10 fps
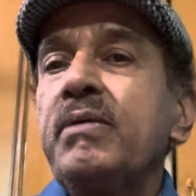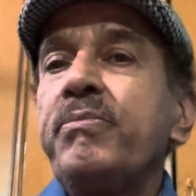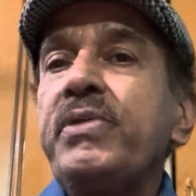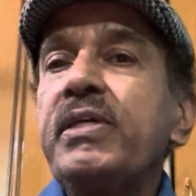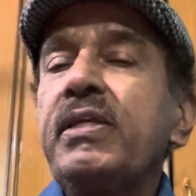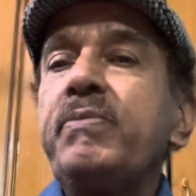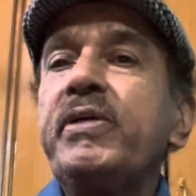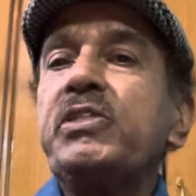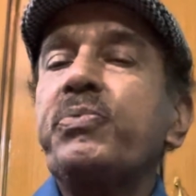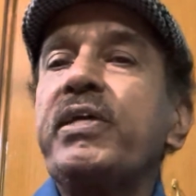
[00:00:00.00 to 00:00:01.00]
Merely by
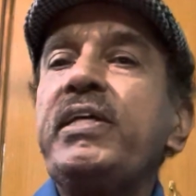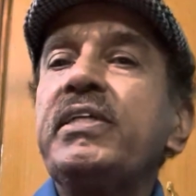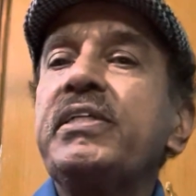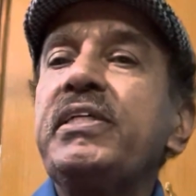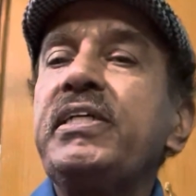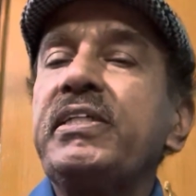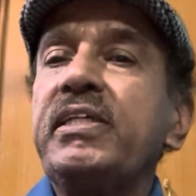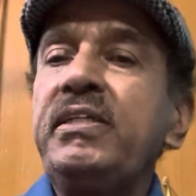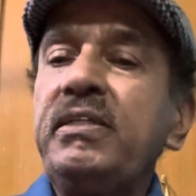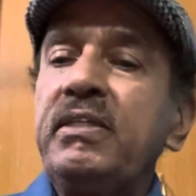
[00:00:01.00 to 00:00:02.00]
spraying
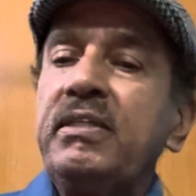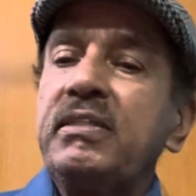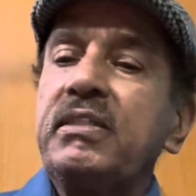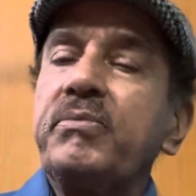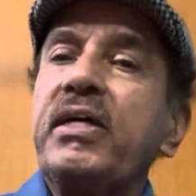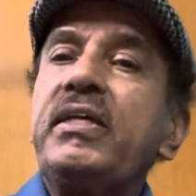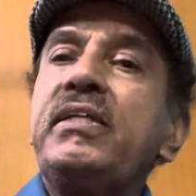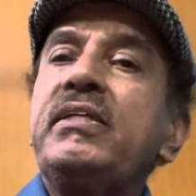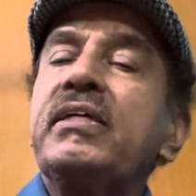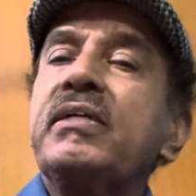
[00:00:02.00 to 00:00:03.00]
DDT, the
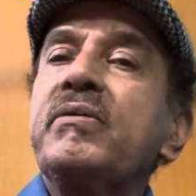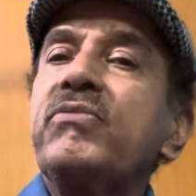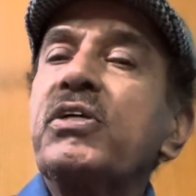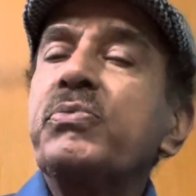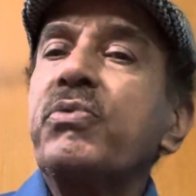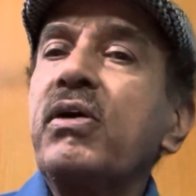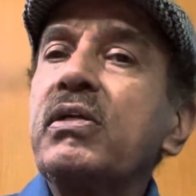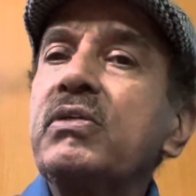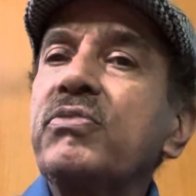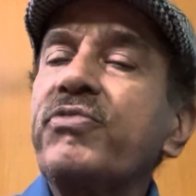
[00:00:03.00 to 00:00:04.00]
malaria was brought
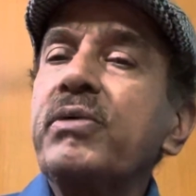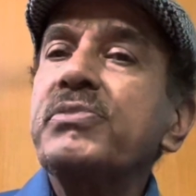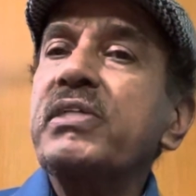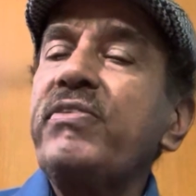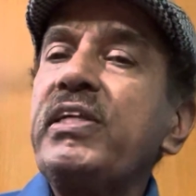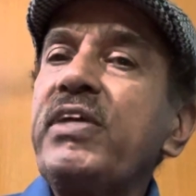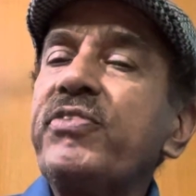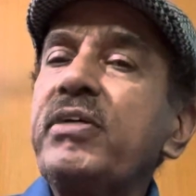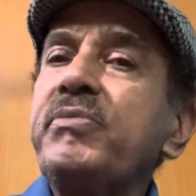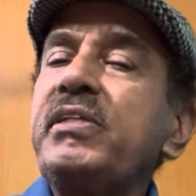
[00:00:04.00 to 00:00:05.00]
down from
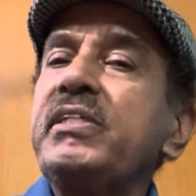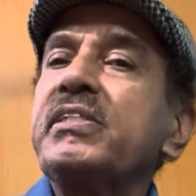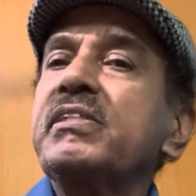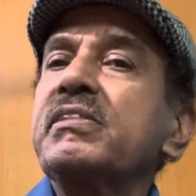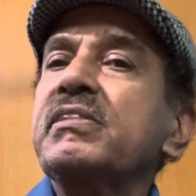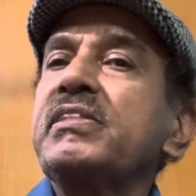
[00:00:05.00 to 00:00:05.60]
75 million cases